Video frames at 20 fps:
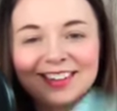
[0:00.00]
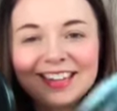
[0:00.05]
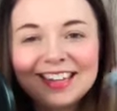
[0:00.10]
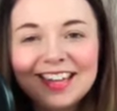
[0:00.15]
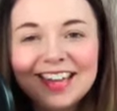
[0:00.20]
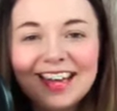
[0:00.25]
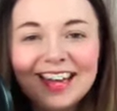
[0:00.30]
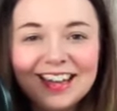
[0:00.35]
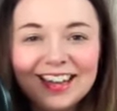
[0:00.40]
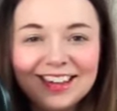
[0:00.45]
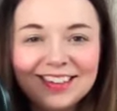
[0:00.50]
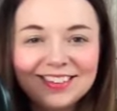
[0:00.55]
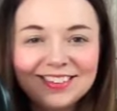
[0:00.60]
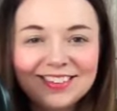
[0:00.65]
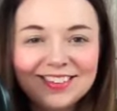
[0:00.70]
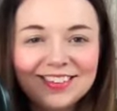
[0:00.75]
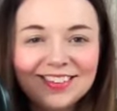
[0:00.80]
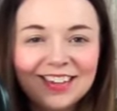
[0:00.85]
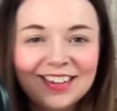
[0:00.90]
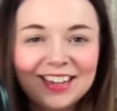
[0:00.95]
the cat,
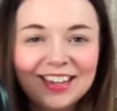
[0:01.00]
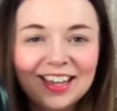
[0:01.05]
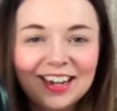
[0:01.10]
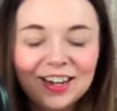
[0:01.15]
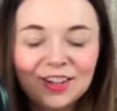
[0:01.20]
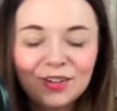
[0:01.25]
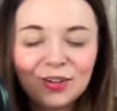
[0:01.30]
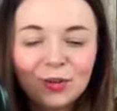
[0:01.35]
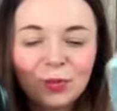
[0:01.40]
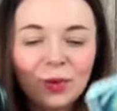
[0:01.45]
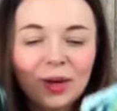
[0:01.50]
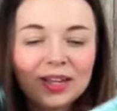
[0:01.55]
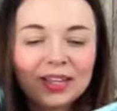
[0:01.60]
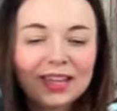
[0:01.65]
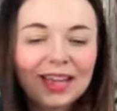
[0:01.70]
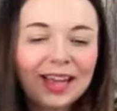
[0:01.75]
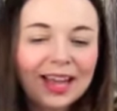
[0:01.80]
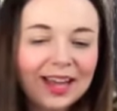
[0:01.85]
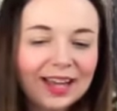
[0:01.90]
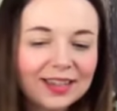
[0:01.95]
again, I don't know why
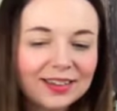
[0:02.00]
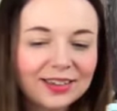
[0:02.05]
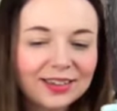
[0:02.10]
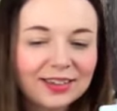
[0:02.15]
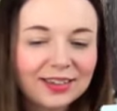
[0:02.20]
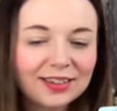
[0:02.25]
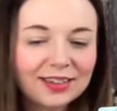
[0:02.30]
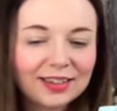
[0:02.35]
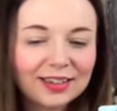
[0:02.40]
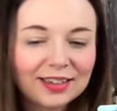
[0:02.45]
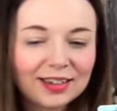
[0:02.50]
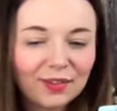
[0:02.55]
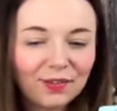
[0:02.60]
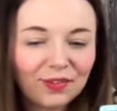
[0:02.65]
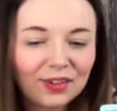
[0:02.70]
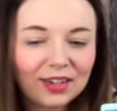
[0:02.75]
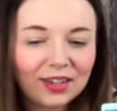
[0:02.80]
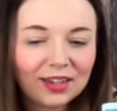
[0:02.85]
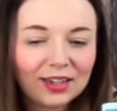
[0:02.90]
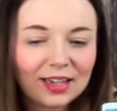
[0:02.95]
cats are
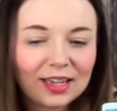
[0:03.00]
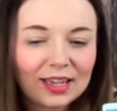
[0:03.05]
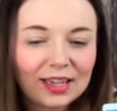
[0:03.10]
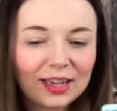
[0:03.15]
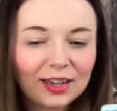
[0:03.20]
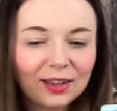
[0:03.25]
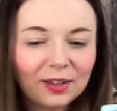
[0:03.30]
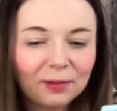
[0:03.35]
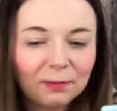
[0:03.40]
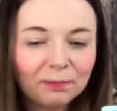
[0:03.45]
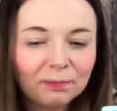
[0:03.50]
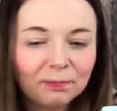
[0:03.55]
significant here,